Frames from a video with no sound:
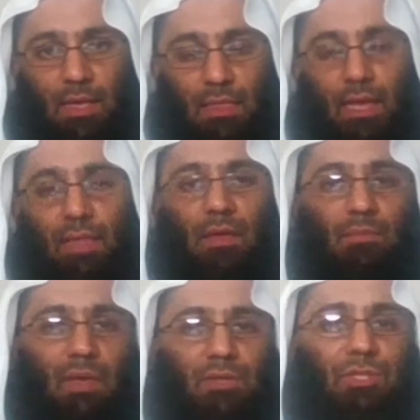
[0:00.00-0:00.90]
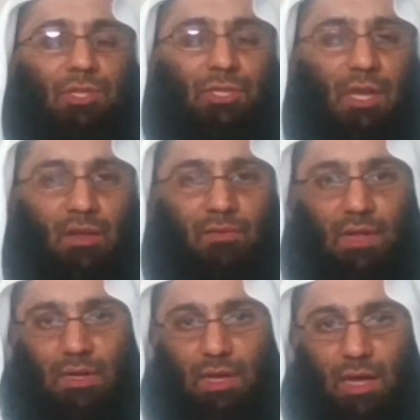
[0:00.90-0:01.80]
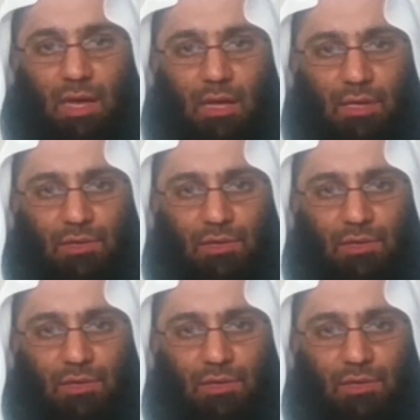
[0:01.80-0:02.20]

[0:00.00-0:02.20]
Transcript: that the Messenger of Allah